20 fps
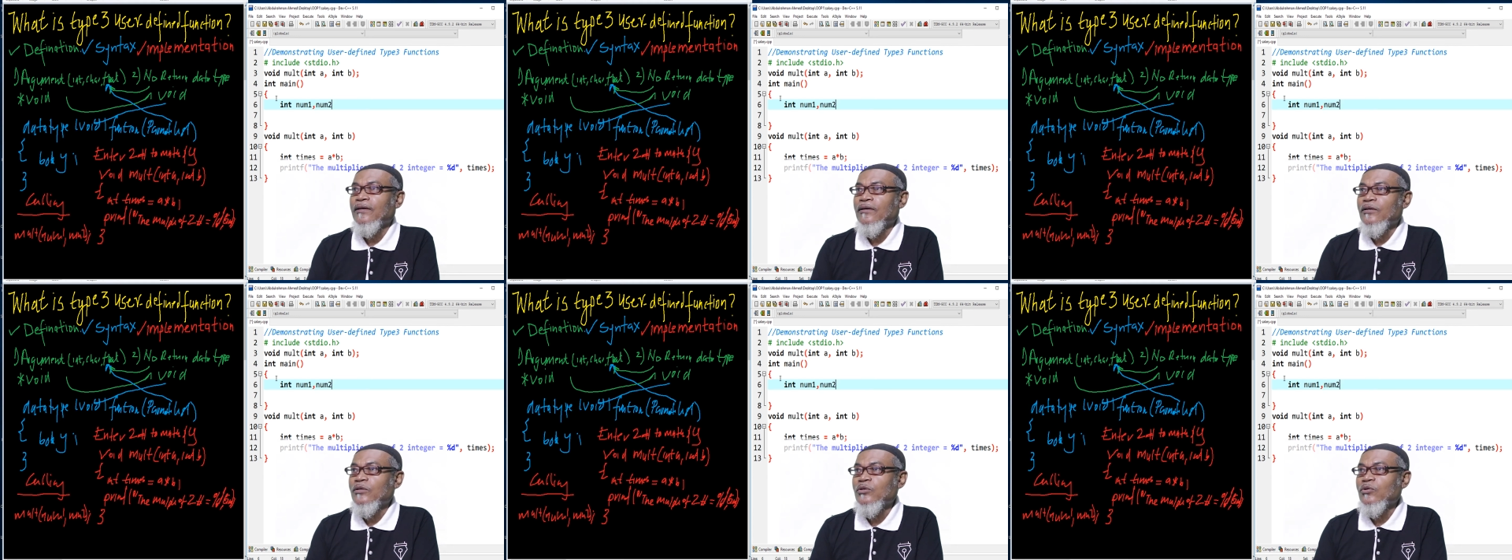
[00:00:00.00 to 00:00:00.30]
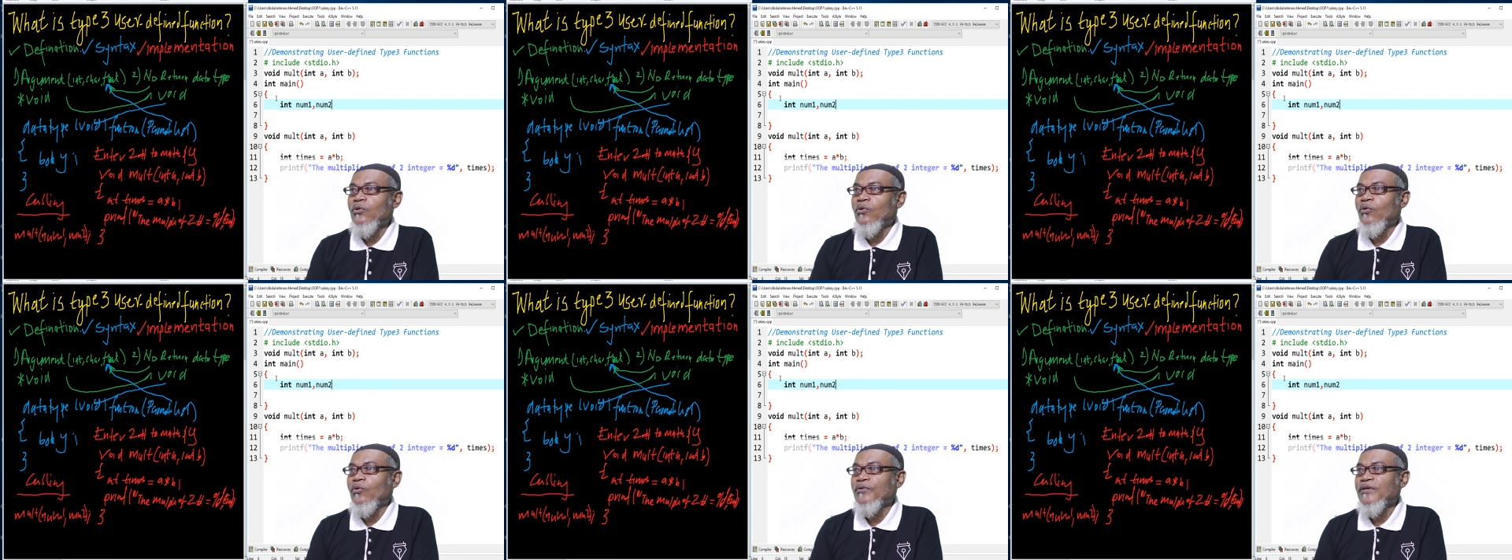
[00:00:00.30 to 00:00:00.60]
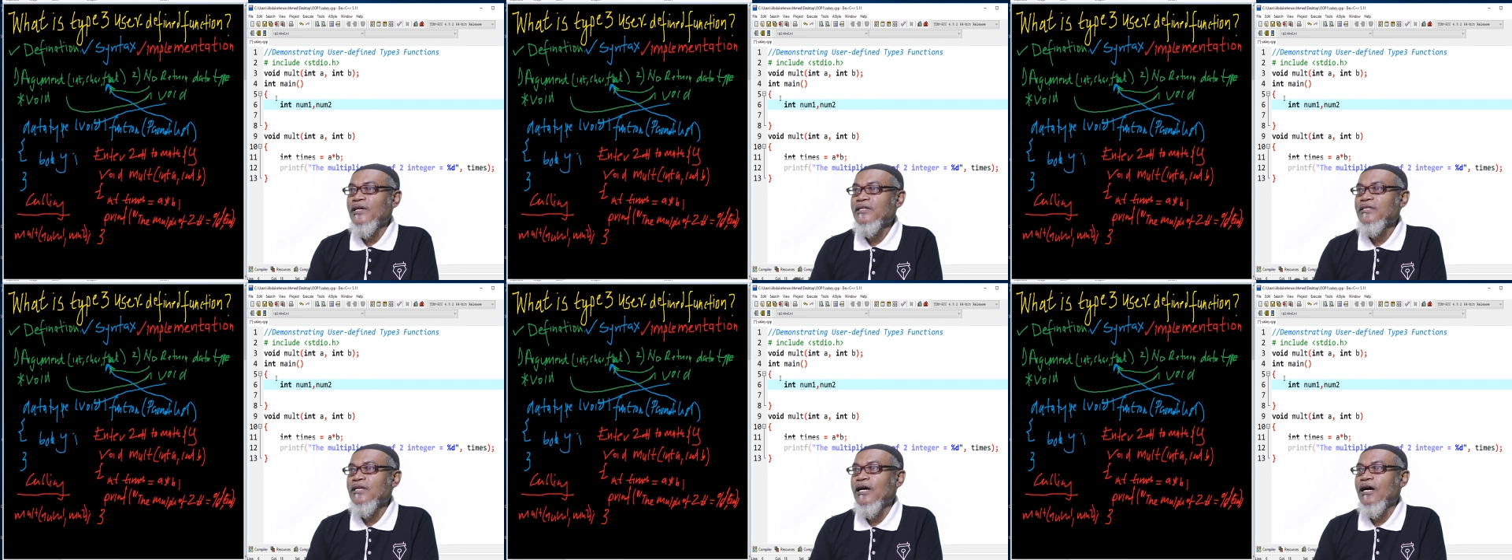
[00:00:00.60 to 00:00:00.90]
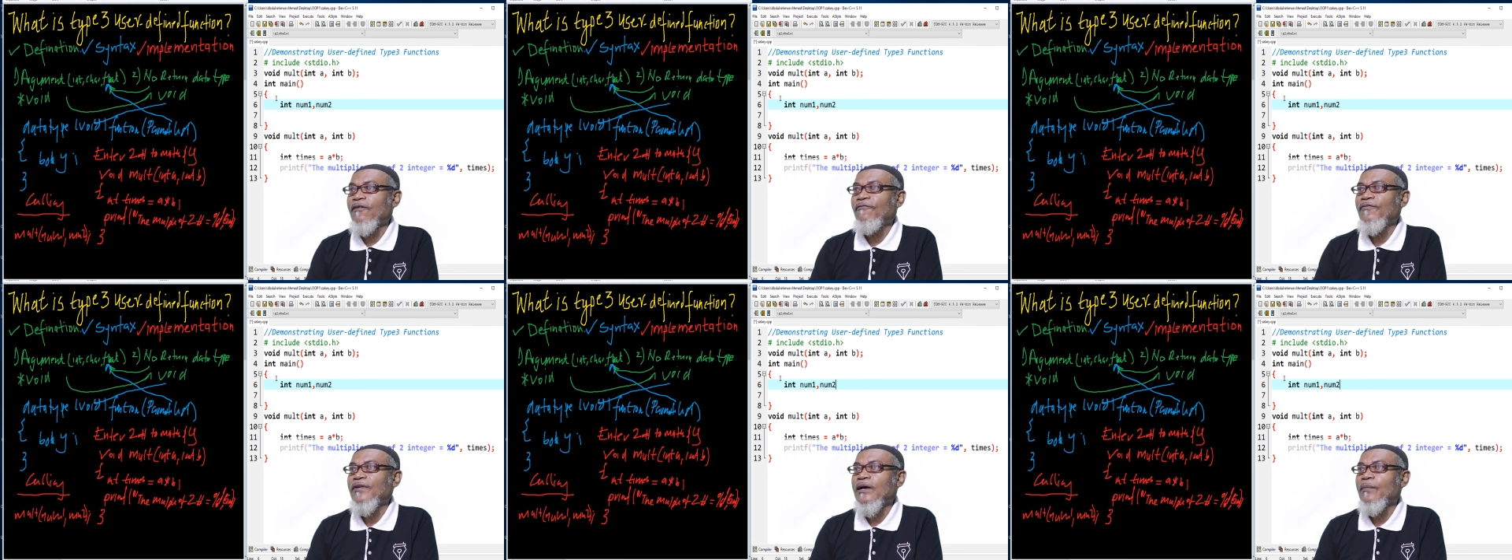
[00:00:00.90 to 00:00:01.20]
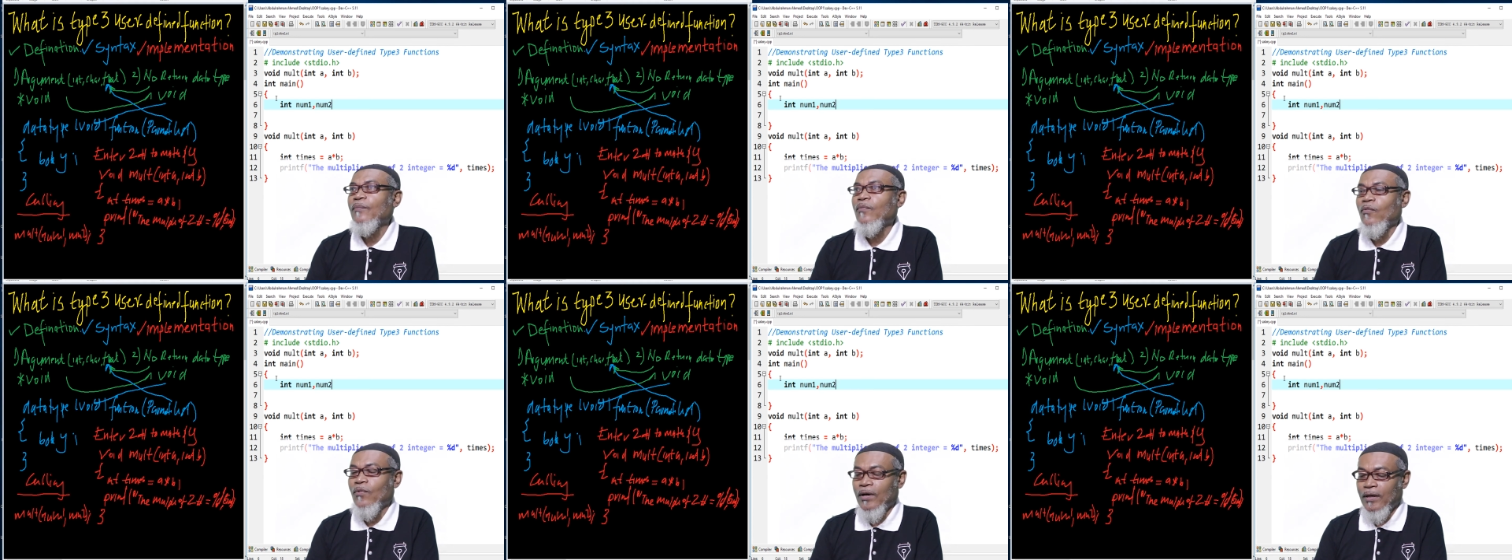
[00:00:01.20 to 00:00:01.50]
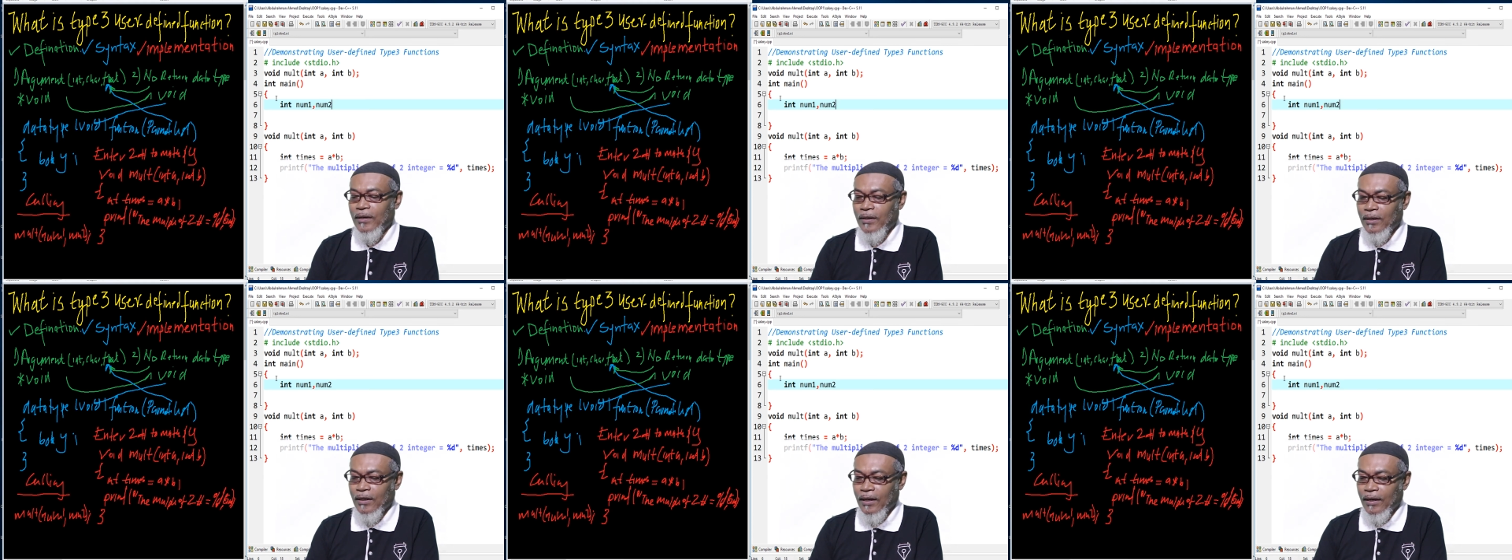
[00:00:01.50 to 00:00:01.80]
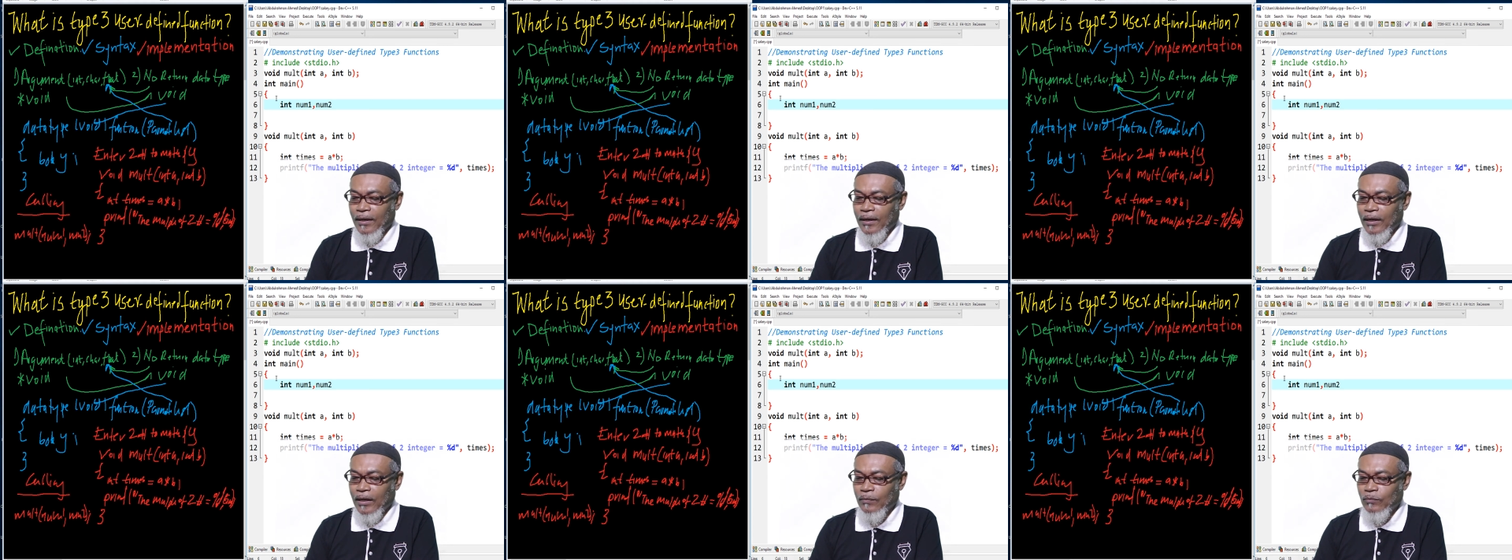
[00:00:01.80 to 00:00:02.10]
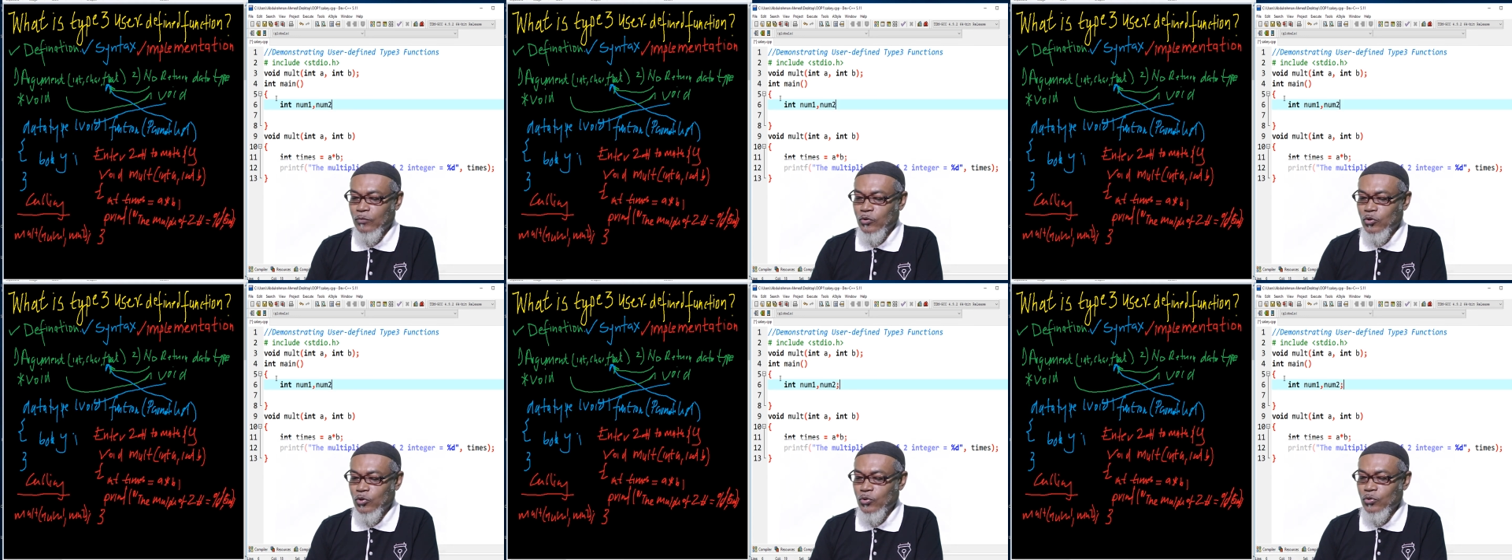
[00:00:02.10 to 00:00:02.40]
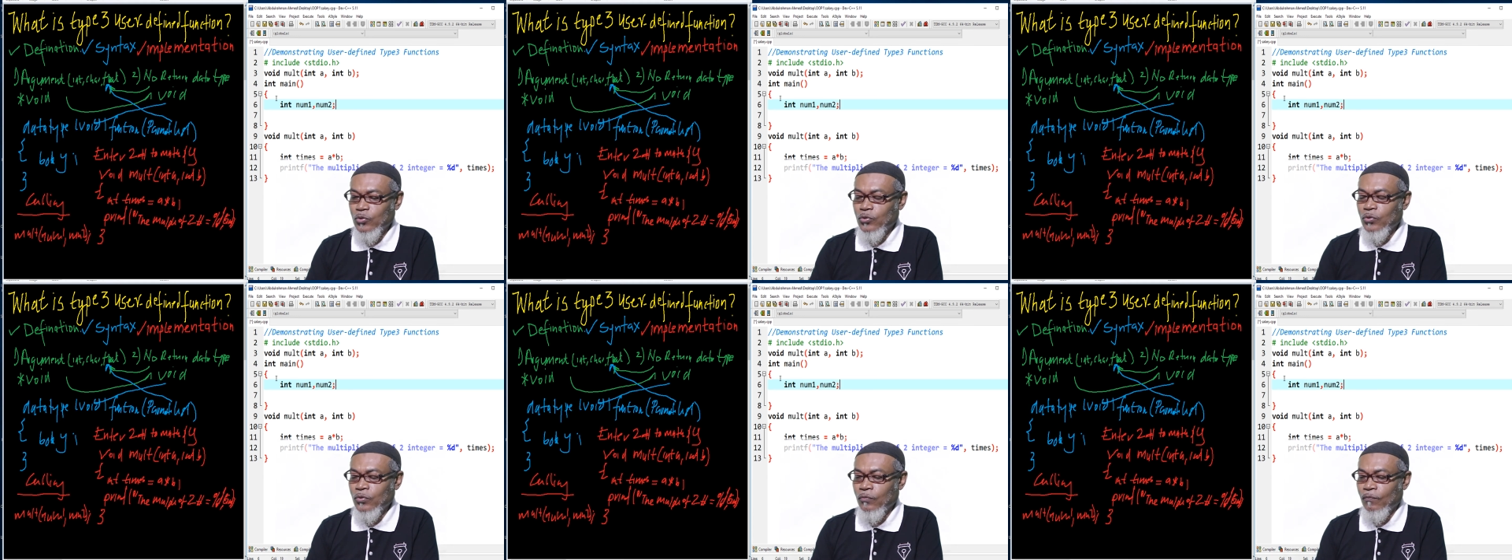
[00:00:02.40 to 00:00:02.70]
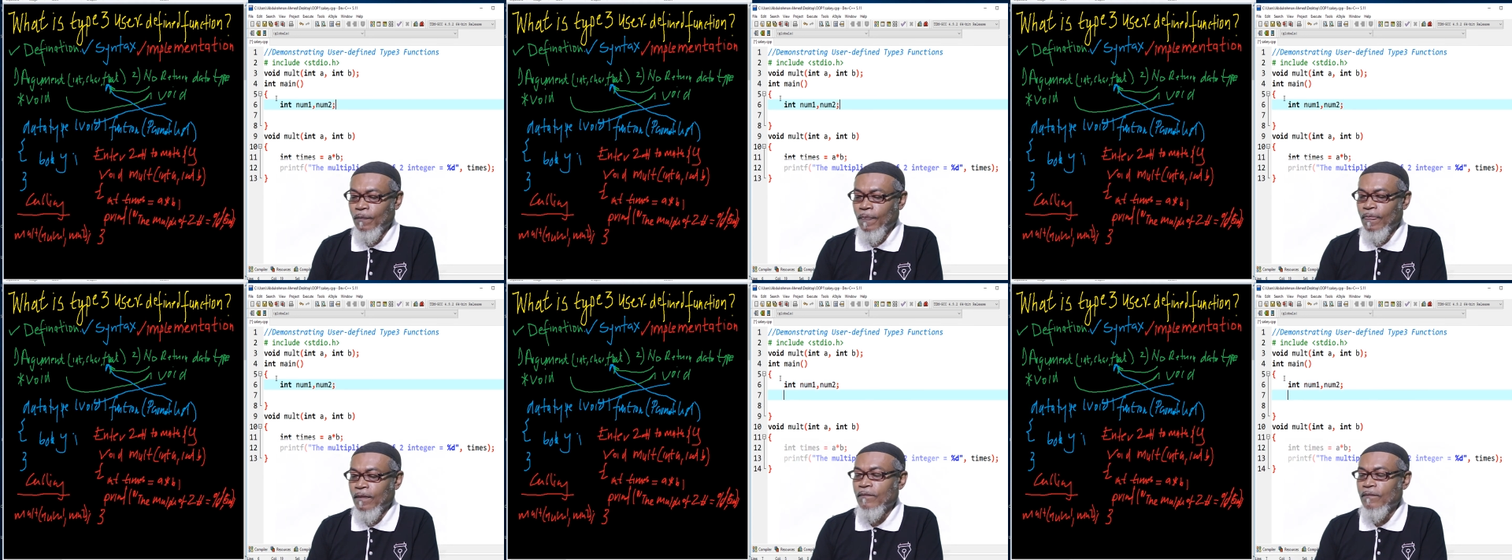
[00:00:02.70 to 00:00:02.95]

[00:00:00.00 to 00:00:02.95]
So just have num1 and num2